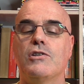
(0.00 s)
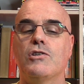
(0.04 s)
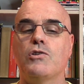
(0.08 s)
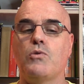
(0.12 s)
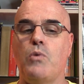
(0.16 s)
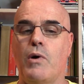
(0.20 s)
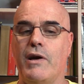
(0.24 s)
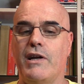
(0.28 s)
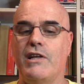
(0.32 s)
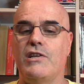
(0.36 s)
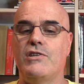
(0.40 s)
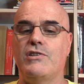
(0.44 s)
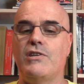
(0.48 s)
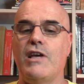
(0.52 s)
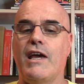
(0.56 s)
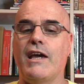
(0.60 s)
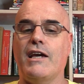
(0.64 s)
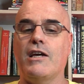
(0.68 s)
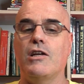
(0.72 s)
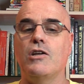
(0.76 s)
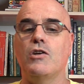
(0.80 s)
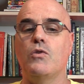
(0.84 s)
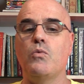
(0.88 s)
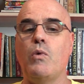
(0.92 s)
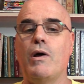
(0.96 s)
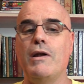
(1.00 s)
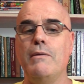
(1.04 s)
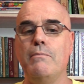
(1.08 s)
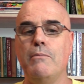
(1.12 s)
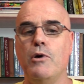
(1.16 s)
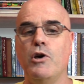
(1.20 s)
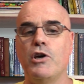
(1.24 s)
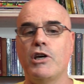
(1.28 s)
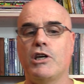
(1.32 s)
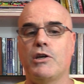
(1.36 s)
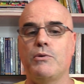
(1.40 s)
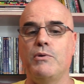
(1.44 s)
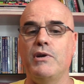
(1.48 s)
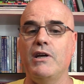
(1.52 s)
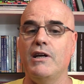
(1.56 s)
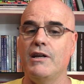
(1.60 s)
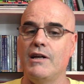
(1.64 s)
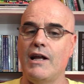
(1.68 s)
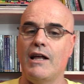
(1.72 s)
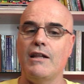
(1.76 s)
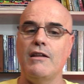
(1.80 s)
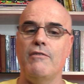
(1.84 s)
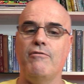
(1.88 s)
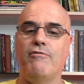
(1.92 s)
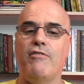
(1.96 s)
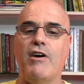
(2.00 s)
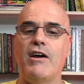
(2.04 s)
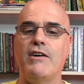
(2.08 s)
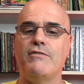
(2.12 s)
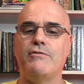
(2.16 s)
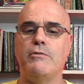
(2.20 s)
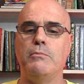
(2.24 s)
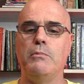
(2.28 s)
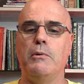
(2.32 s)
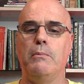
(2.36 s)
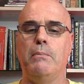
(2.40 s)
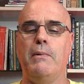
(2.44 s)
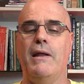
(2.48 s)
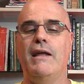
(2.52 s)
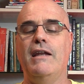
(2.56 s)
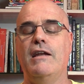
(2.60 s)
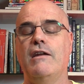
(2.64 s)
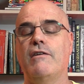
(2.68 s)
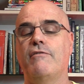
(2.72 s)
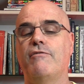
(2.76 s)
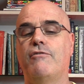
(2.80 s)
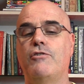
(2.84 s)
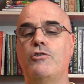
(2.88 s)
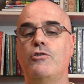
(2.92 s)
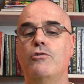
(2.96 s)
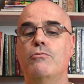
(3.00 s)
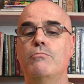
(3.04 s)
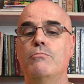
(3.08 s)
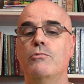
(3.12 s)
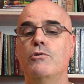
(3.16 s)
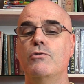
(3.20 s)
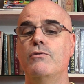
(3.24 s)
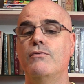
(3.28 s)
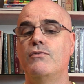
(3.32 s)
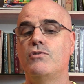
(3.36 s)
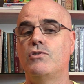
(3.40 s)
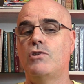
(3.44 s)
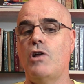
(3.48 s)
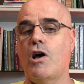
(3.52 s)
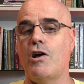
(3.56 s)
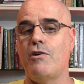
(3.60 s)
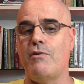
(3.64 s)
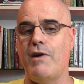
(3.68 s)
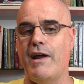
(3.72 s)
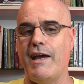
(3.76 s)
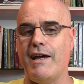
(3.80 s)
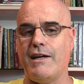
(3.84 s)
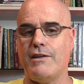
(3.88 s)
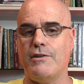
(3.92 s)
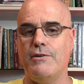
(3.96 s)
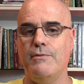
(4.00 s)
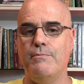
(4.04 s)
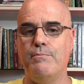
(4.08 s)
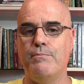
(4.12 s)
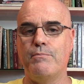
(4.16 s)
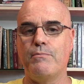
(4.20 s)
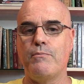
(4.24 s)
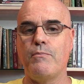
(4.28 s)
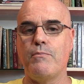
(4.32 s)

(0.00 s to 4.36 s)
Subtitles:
22nd, when Mercury, another favorable planet for you, moves direct.